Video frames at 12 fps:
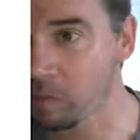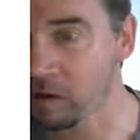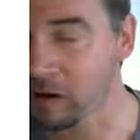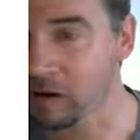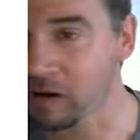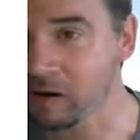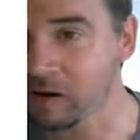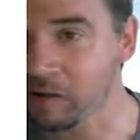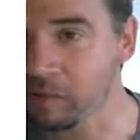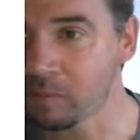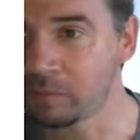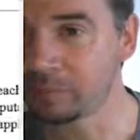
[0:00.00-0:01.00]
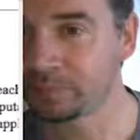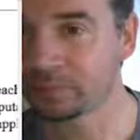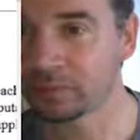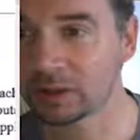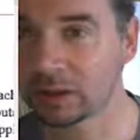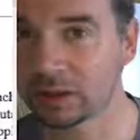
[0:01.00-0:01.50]
Um,
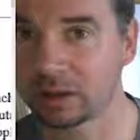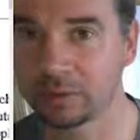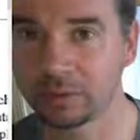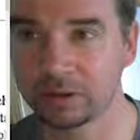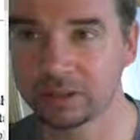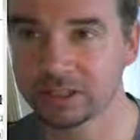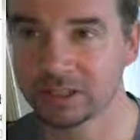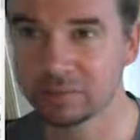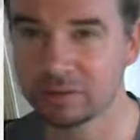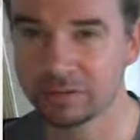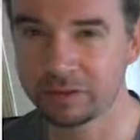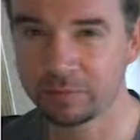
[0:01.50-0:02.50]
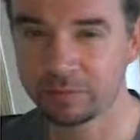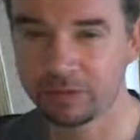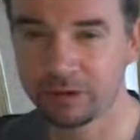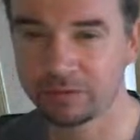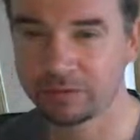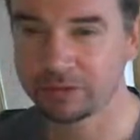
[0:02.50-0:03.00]
uh, I'm going to skip over the
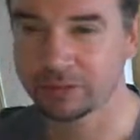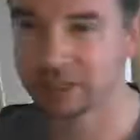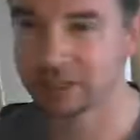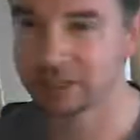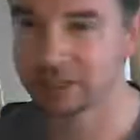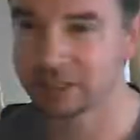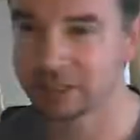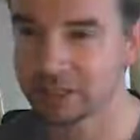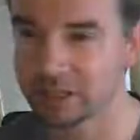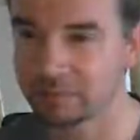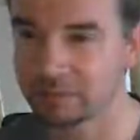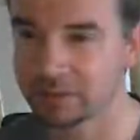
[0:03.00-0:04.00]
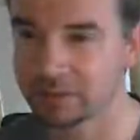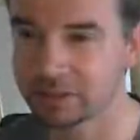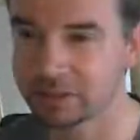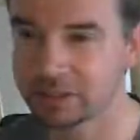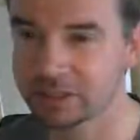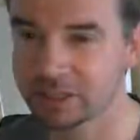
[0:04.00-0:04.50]
preface except
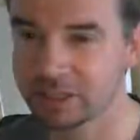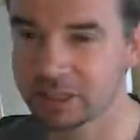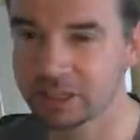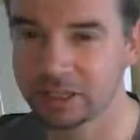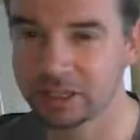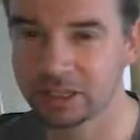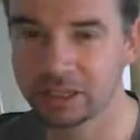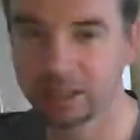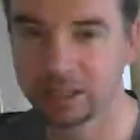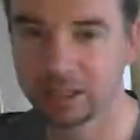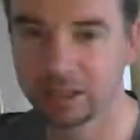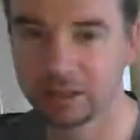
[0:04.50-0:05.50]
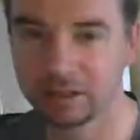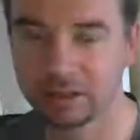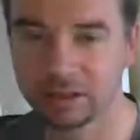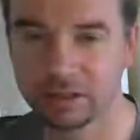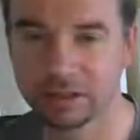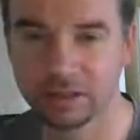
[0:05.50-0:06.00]
to say
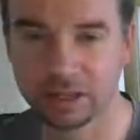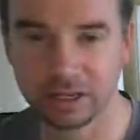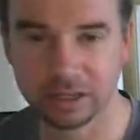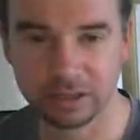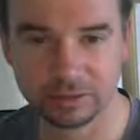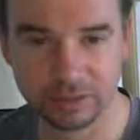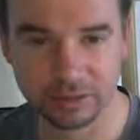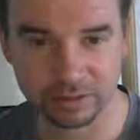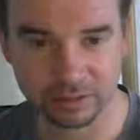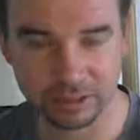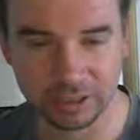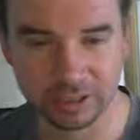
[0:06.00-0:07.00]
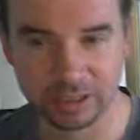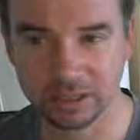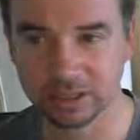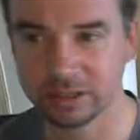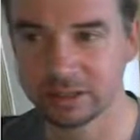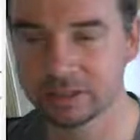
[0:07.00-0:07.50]
thank you to these
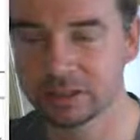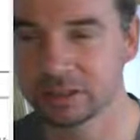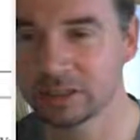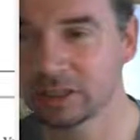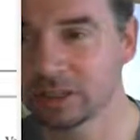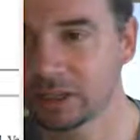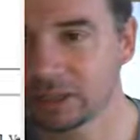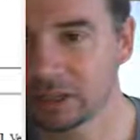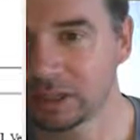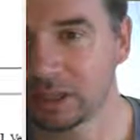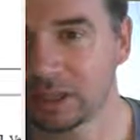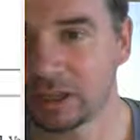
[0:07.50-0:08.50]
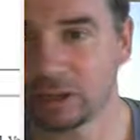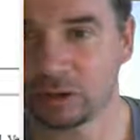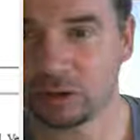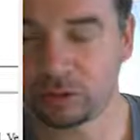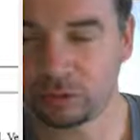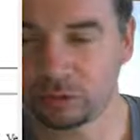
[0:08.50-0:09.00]
guys
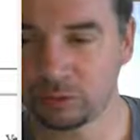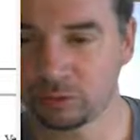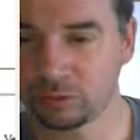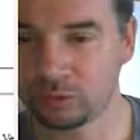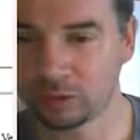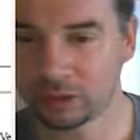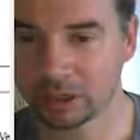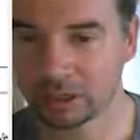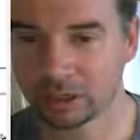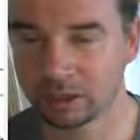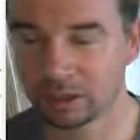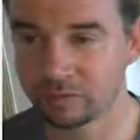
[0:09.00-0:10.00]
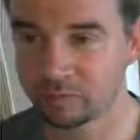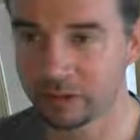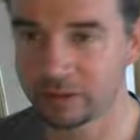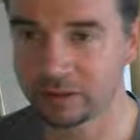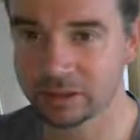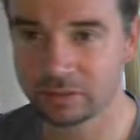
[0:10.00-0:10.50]
who uh, have
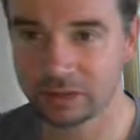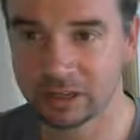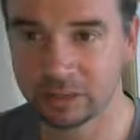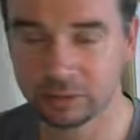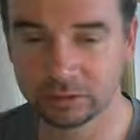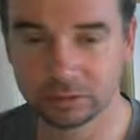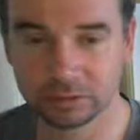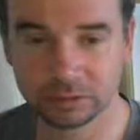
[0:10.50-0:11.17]
made this available